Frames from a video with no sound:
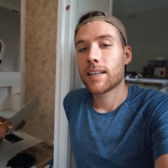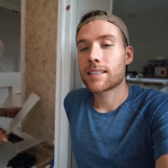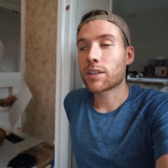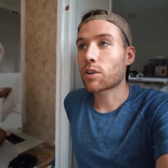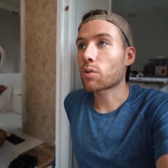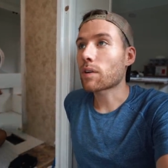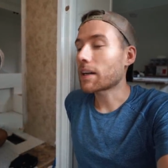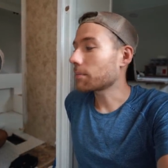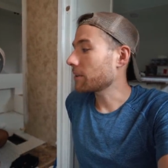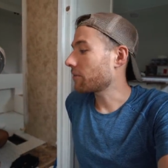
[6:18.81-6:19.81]
It's
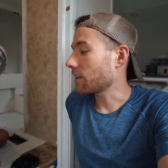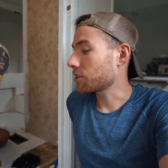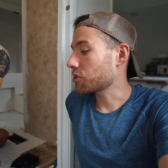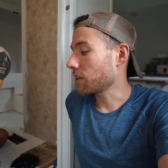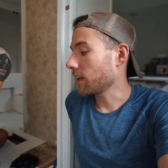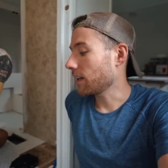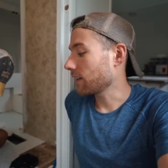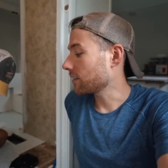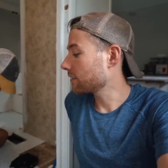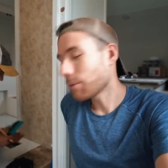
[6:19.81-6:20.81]
incredibly frustrating.